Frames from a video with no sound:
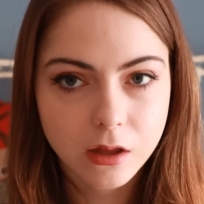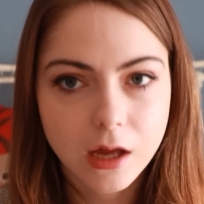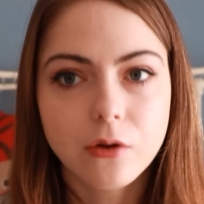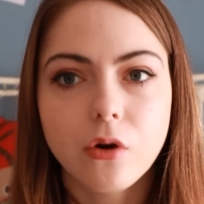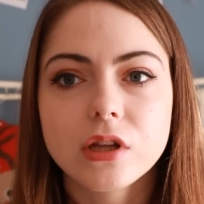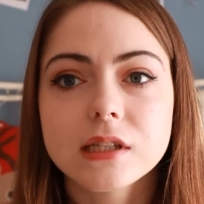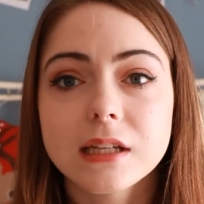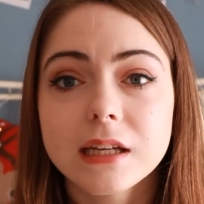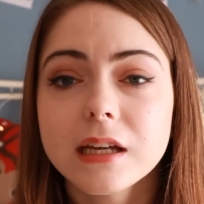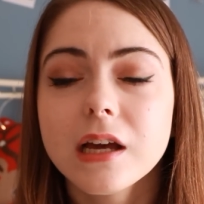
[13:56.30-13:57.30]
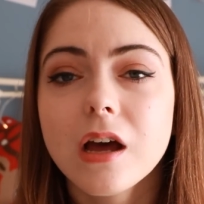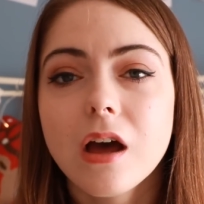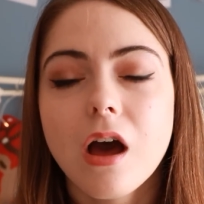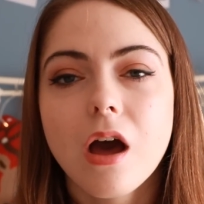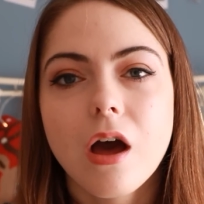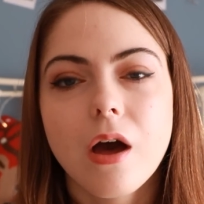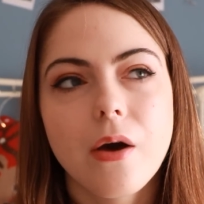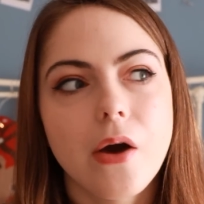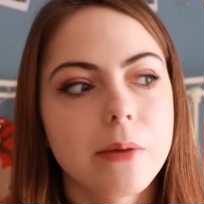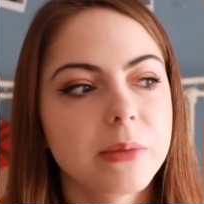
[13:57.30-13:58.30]
And honestly,
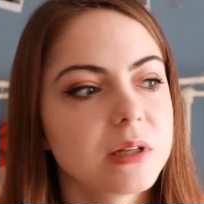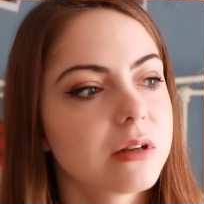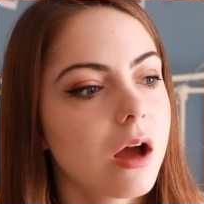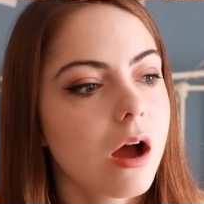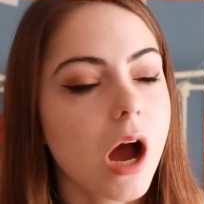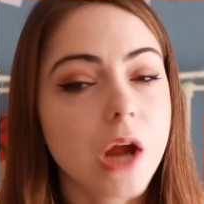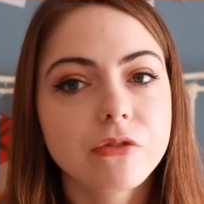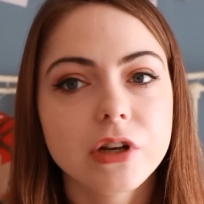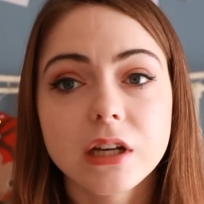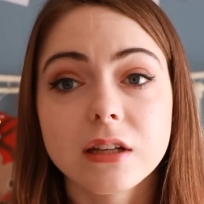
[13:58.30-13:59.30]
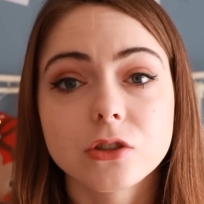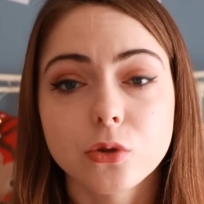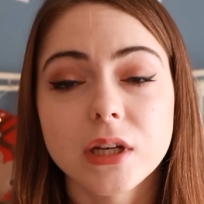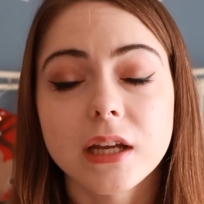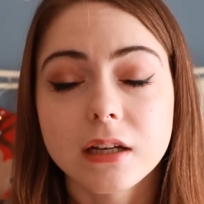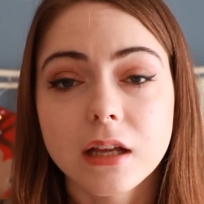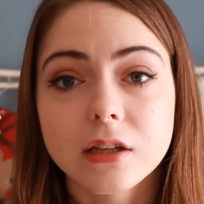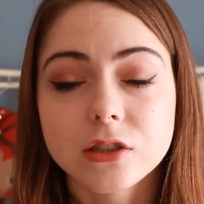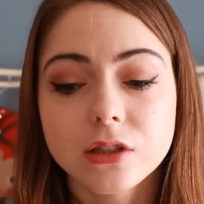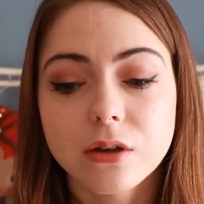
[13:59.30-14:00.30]
I mean, I really enjoyed
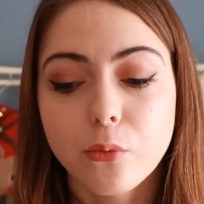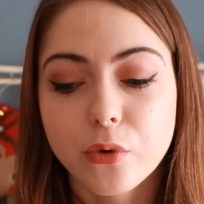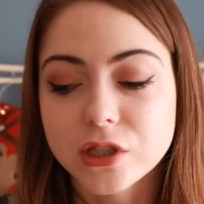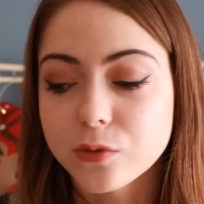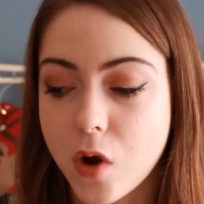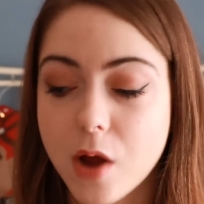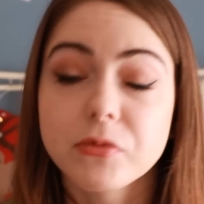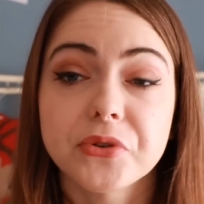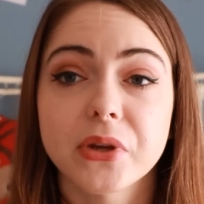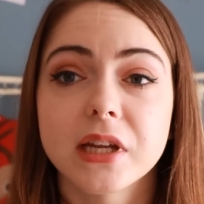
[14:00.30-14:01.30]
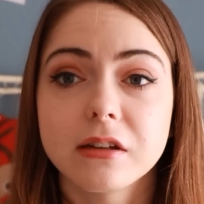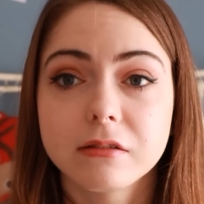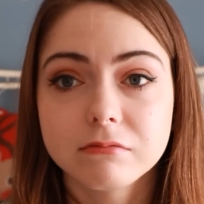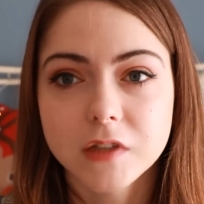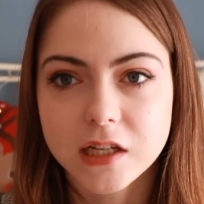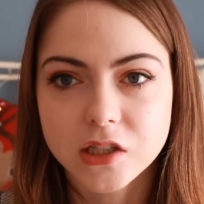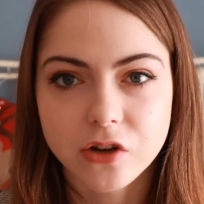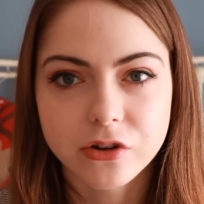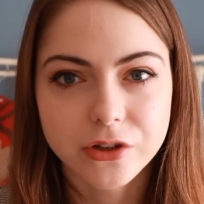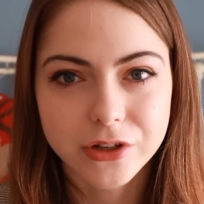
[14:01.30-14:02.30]
English, which is why I'm doing it next
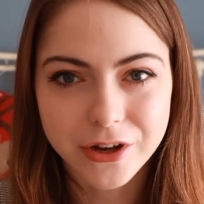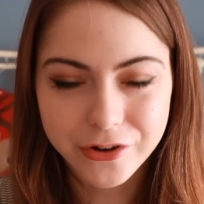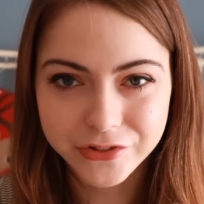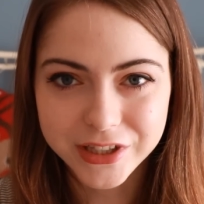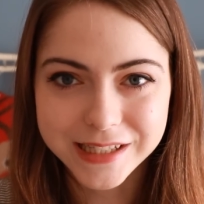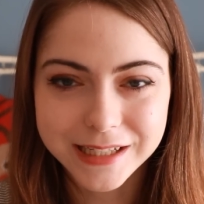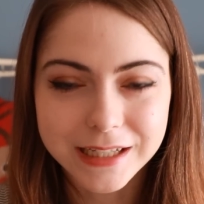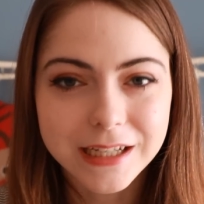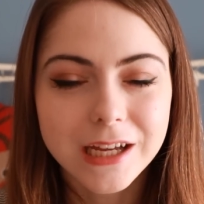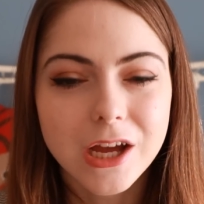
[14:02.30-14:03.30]
year at uni, obviously.